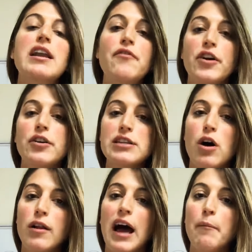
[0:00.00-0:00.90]
to figure this
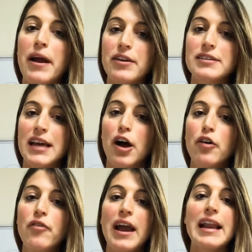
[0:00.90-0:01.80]
all out by
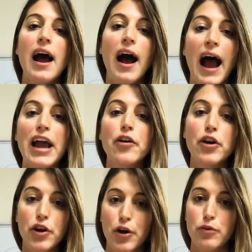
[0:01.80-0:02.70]
yourself and hire a
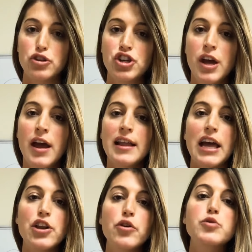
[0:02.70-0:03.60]
coach
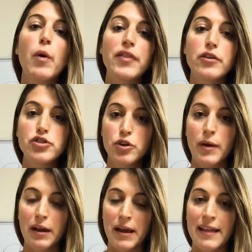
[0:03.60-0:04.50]
that knows what they're
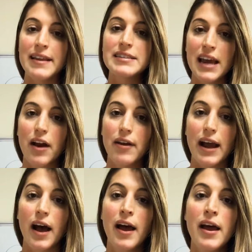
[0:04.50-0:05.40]
doing in this
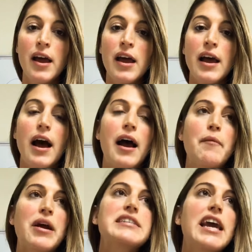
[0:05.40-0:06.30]
area. And
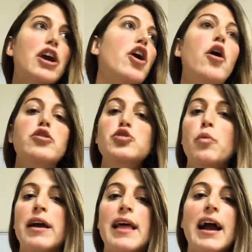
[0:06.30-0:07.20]
when I say a coach,
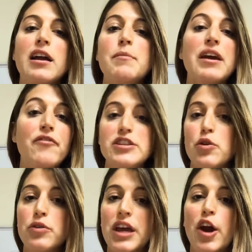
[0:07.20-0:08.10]
that could be a
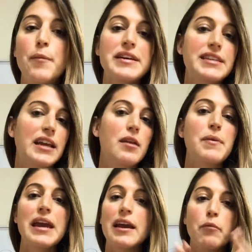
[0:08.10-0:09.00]
physical therapist, it could
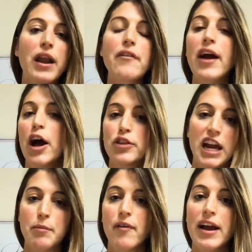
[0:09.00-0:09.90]
be whatever healthcare
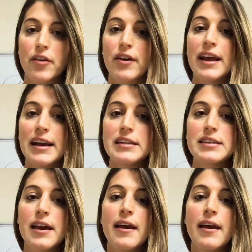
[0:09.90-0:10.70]
provider it is.